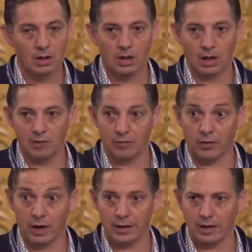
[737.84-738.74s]
on
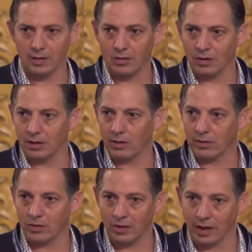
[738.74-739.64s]
Friday to sundown
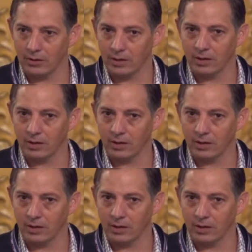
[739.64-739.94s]
on Saturday,